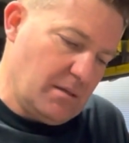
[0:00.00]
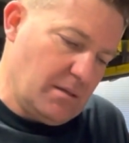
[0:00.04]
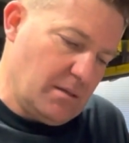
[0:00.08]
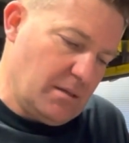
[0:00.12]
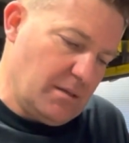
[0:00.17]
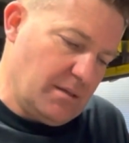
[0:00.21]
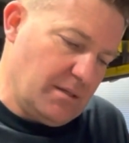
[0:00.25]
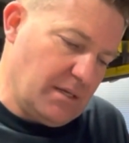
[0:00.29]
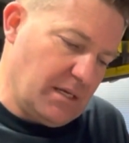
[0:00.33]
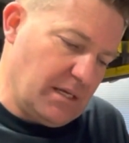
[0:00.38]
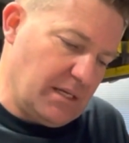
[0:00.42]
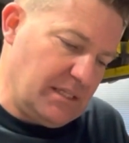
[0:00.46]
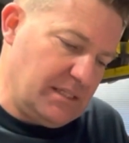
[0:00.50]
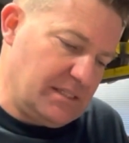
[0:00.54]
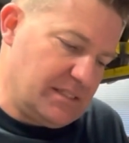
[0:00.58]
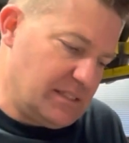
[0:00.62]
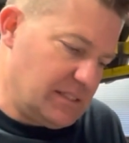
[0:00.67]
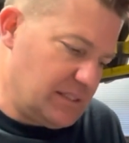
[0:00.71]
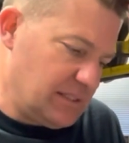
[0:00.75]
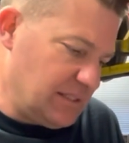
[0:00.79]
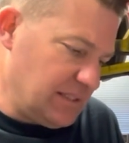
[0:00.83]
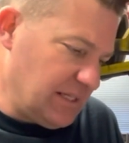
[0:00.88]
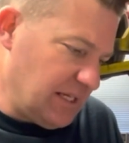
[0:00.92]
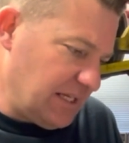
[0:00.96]

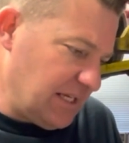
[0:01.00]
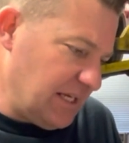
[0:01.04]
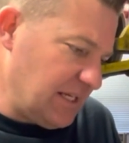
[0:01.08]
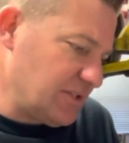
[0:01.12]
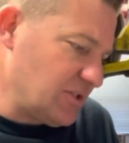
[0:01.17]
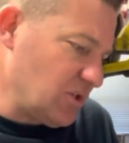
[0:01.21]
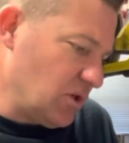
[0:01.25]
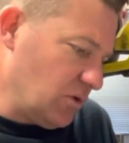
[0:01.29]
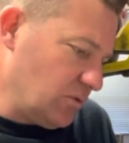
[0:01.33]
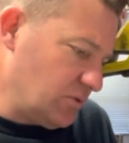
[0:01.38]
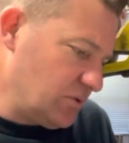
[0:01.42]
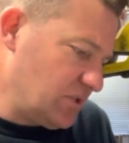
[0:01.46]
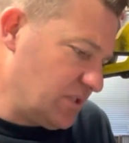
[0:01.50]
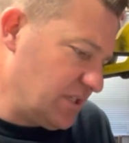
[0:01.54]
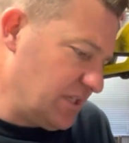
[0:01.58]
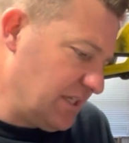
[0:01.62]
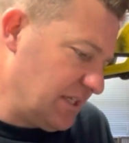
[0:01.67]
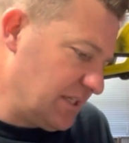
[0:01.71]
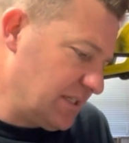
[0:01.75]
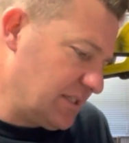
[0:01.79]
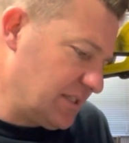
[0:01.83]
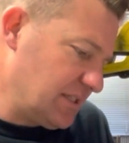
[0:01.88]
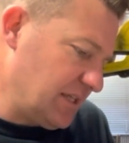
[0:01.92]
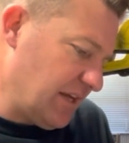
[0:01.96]
98 to
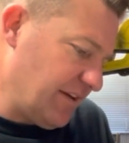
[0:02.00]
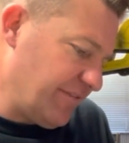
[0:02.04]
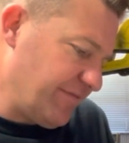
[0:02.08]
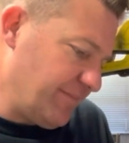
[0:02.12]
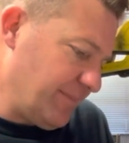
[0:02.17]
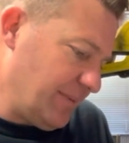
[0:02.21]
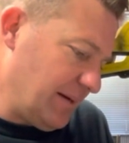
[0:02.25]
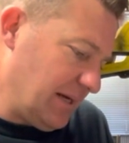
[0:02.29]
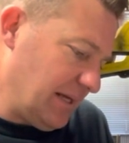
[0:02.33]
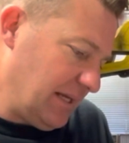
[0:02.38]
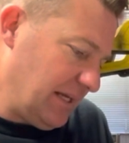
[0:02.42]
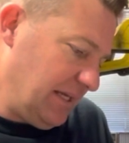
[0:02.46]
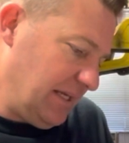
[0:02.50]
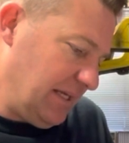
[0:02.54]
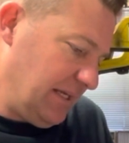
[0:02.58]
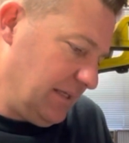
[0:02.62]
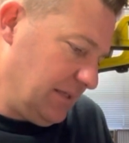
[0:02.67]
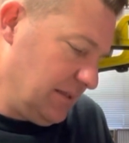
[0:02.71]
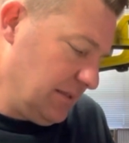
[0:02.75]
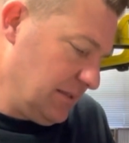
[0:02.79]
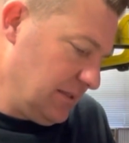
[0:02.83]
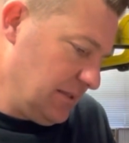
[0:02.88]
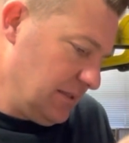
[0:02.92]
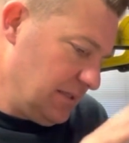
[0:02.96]
06 F body,
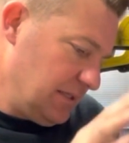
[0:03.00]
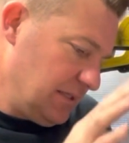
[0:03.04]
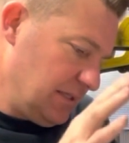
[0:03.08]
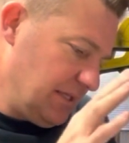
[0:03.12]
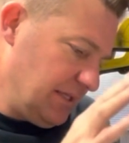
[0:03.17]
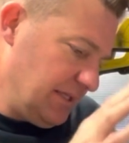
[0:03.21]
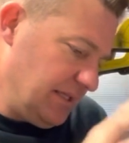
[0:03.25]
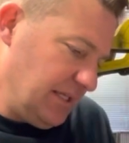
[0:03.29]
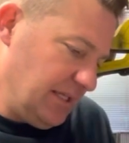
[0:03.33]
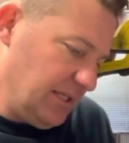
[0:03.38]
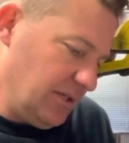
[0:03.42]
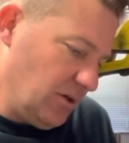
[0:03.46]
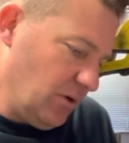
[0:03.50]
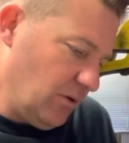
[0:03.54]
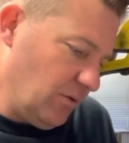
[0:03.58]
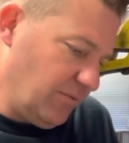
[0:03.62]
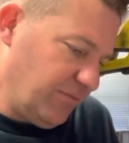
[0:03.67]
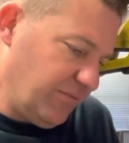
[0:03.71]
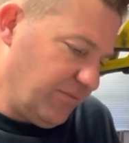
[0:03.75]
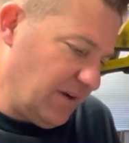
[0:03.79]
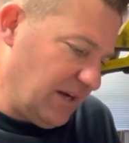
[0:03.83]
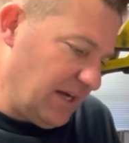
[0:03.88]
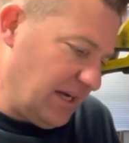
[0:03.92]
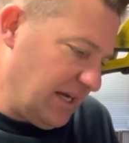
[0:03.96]
and then
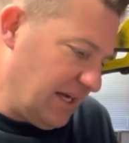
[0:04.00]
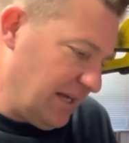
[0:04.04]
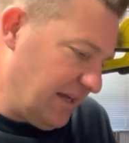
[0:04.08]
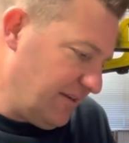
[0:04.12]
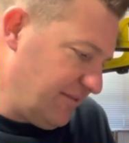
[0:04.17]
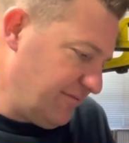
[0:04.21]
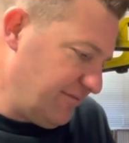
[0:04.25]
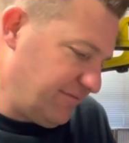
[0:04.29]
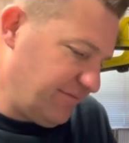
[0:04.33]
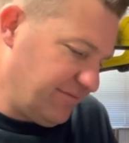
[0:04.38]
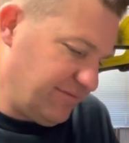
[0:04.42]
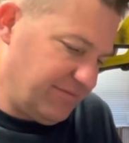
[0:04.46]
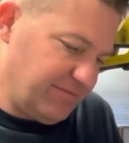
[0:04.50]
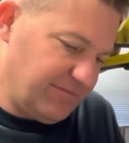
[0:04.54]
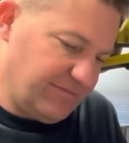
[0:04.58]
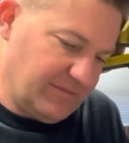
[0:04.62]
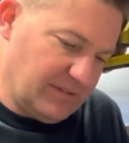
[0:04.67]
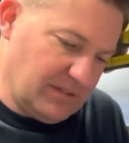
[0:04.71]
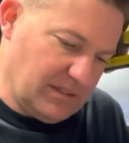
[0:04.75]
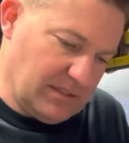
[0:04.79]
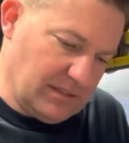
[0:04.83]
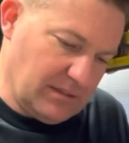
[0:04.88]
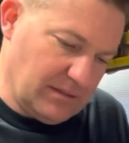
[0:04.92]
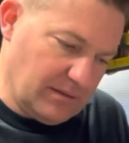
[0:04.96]

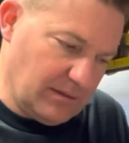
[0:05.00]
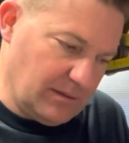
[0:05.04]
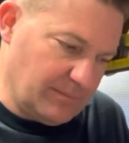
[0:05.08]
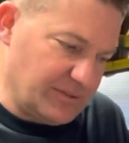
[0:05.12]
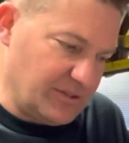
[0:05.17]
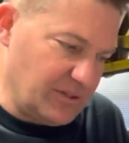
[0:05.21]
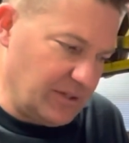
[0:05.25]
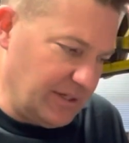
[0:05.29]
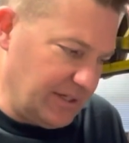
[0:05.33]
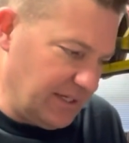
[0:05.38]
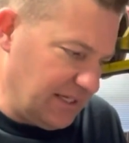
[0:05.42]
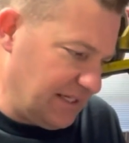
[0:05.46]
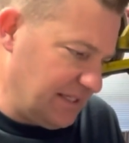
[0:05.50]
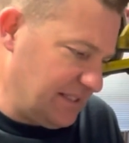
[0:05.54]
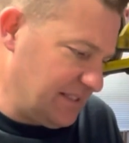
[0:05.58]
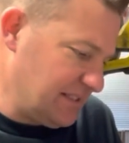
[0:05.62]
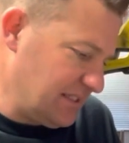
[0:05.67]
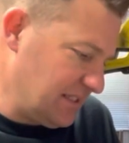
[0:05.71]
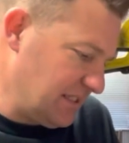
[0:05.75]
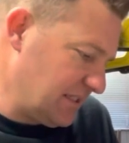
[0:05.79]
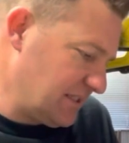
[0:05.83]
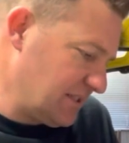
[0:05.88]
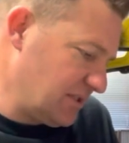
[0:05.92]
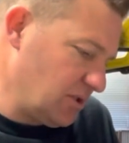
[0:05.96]

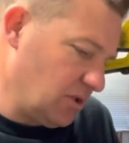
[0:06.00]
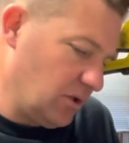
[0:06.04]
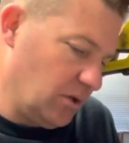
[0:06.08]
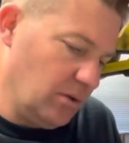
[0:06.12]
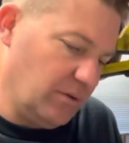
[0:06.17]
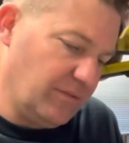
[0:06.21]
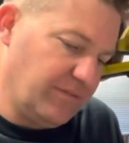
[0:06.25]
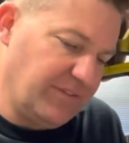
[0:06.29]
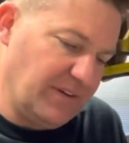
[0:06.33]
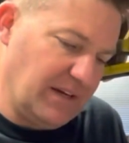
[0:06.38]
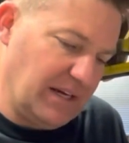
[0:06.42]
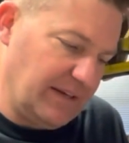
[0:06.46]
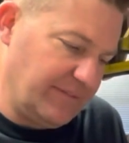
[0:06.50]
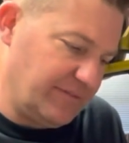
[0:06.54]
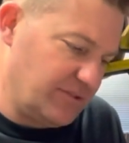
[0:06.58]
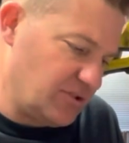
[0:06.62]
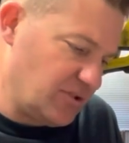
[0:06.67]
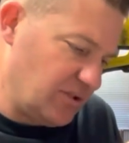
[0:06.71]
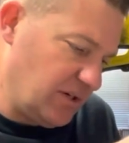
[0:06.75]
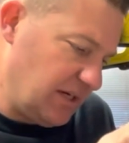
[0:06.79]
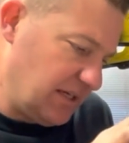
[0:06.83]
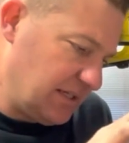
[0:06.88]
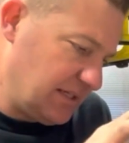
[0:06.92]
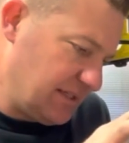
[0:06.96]
96 to 05
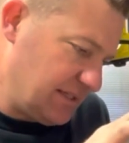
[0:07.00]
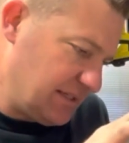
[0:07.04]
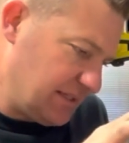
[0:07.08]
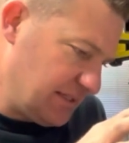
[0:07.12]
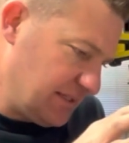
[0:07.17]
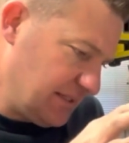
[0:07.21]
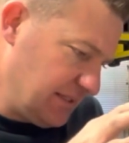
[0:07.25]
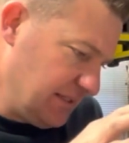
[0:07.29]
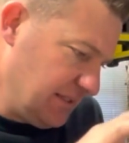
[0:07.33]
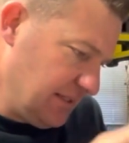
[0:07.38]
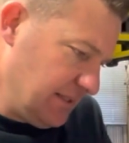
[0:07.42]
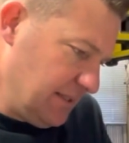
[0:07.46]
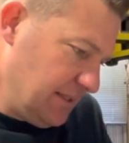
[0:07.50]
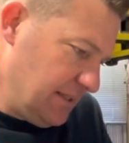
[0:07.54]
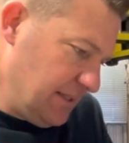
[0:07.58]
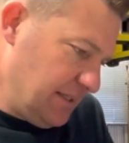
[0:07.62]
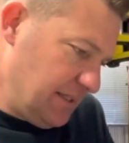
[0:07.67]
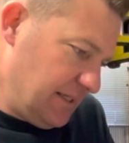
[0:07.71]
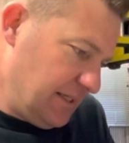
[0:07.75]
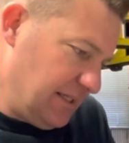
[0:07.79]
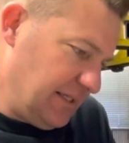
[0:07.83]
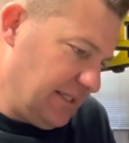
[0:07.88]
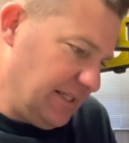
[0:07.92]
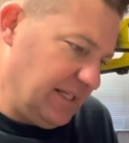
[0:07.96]
trucks,
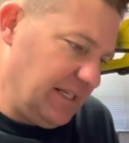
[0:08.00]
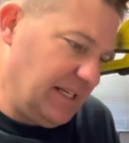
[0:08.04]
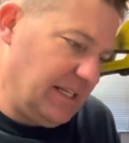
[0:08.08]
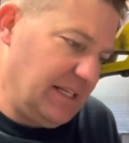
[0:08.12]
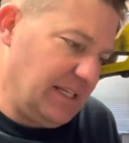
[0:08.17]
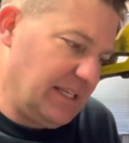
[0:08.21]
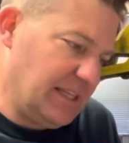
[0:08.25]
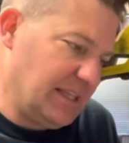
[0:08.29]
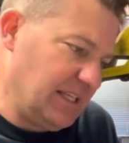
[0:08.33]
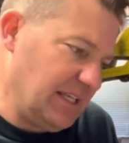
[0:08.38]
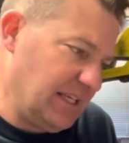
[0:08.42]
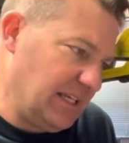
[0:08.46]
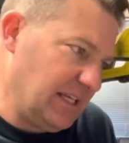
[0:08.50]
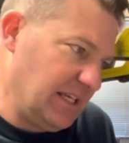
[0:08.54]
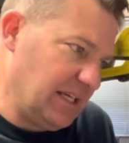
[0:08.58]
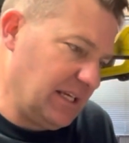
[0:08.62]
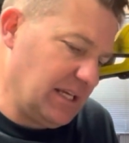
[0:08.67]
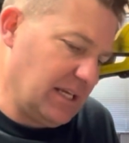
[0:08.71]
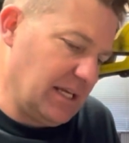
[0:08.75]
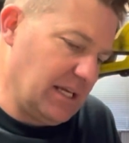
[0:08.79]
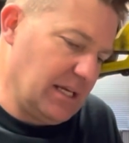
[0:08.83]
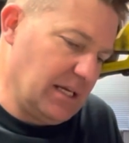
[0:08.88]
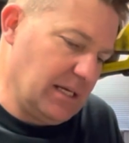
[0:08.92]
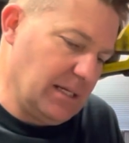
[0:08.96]
and then anything,
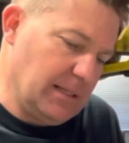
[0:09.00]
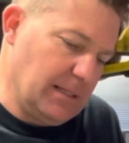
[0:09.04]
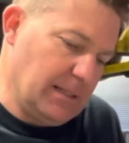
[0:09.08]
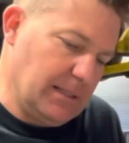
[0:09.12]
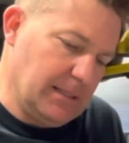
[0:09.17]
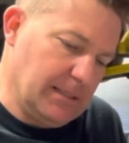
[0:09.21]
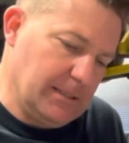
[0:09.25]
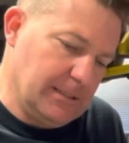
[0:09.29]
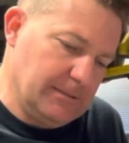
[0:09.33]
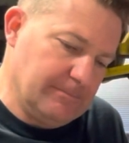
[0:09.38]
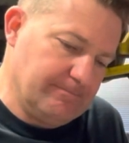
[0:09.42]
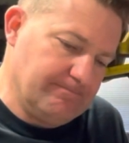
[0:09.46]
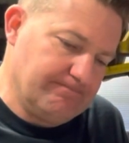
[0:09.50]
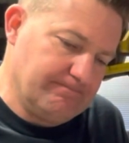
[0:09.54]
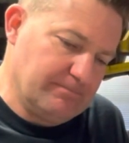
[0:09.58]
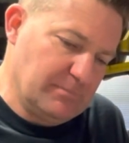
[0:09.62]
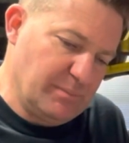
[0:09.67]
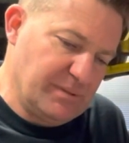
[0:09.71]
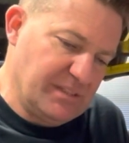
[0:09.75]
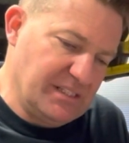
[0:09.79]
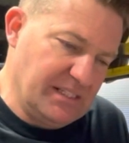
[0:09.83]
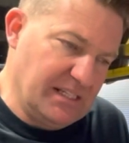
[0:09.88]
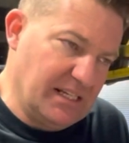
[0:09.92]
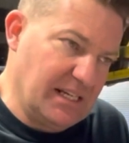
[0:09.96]
let me
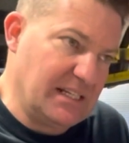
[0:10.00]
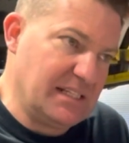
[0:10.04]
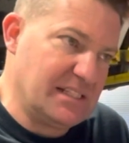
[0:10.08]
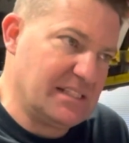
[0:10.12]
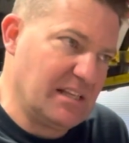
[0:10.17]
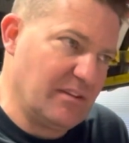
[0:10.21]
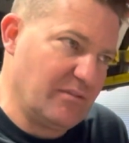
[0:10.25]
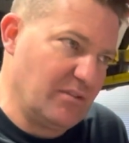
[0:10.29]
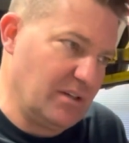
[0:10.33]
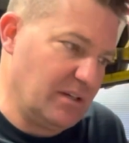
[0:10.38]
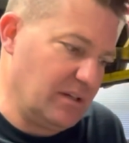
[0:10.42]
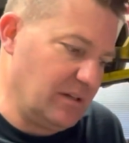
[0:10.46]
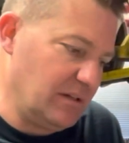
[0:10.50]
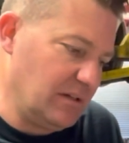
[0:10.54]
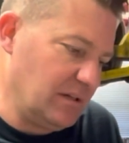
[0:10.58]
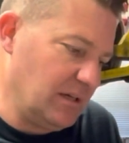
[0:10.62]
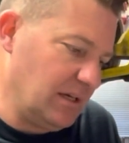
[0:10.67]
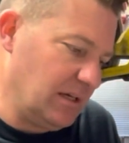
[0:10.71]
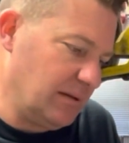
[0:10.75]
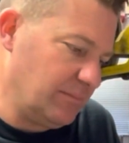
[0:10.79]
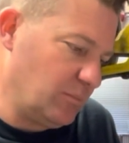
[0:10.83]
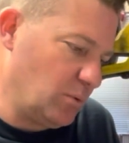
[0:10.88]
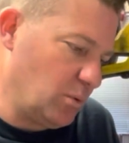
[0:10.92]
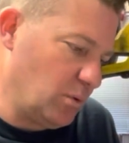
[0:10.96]
see, 97 and
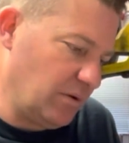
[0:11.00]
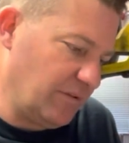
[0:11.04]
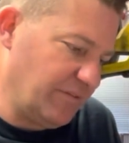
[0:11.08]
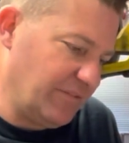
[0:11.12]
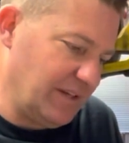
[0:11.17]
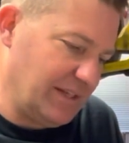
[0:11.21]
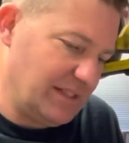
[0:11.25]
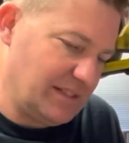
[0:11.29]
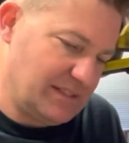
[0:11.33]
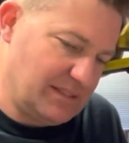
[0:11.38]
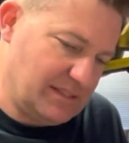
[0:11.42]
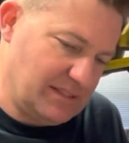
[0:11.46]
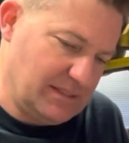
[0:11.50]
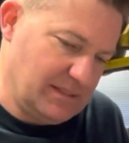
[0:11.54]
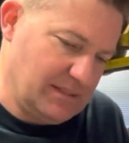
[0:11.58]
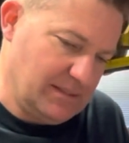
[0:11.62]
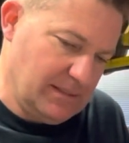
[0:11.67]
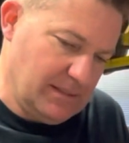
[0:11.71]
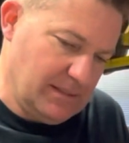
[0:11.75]
up Corvettes,